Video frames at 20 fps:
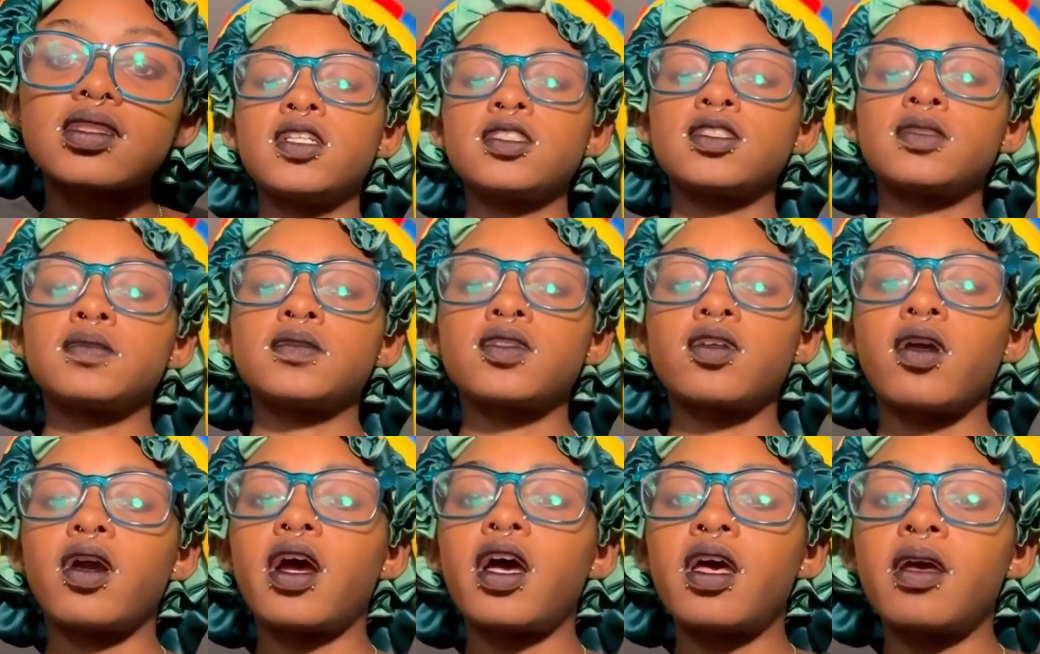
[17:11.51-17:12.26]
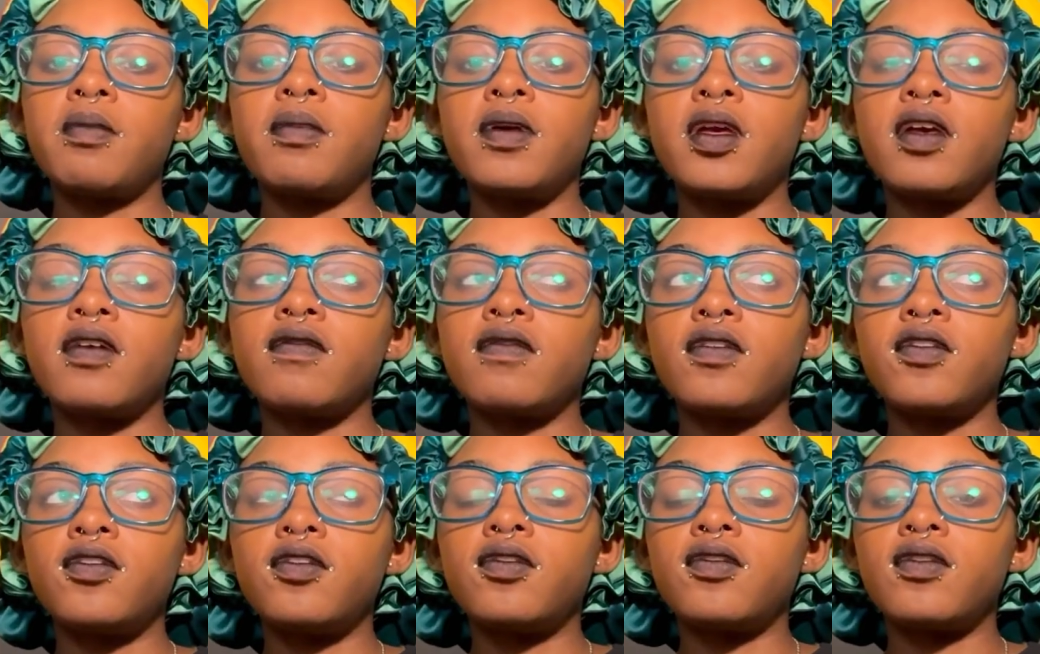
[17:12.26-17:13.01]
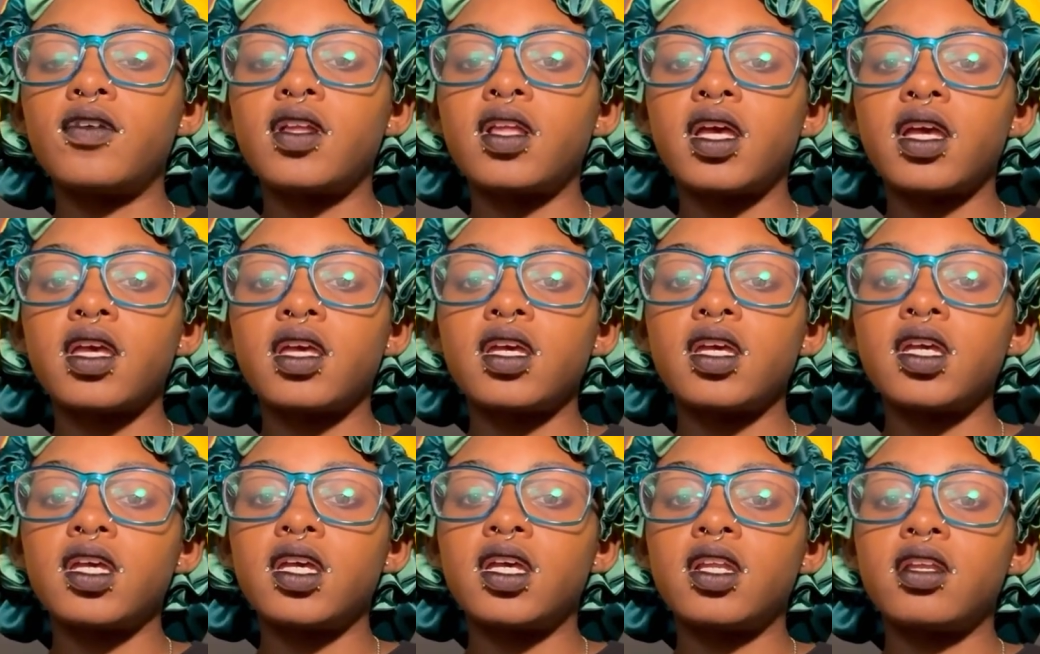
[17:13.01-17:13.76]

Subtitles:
Subscribe if you feel like it,